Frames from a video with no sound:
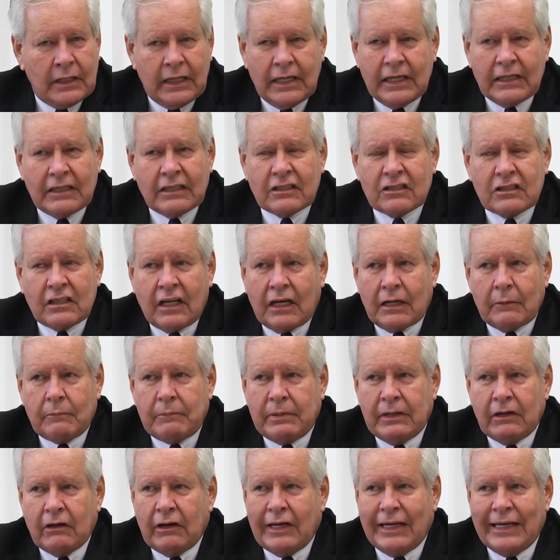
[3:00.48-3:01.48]
It does not
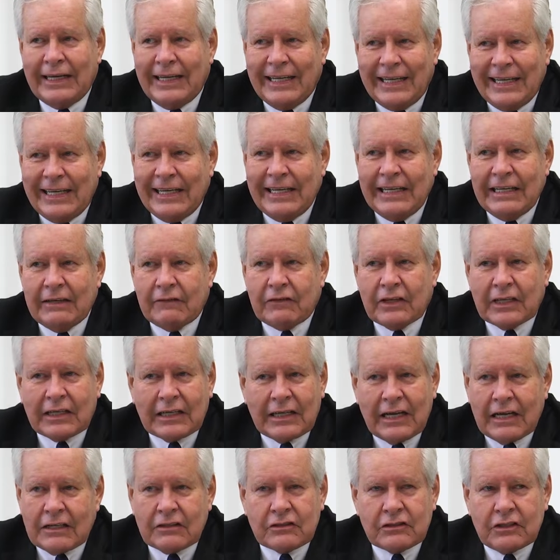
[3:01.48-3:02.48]
appear in any of the
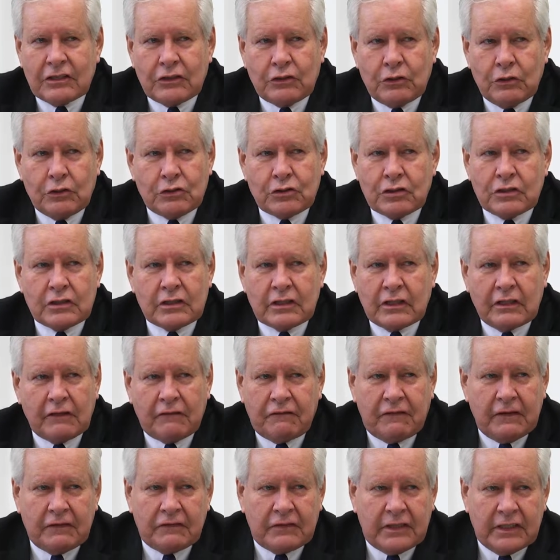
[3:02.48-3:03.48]
constitutions of the
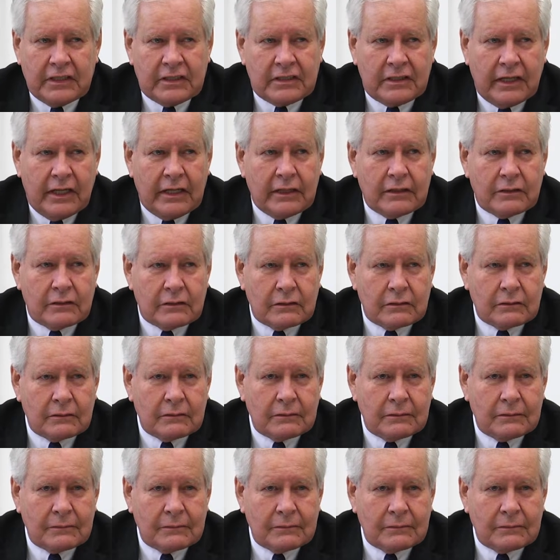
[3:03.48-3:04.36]
50 states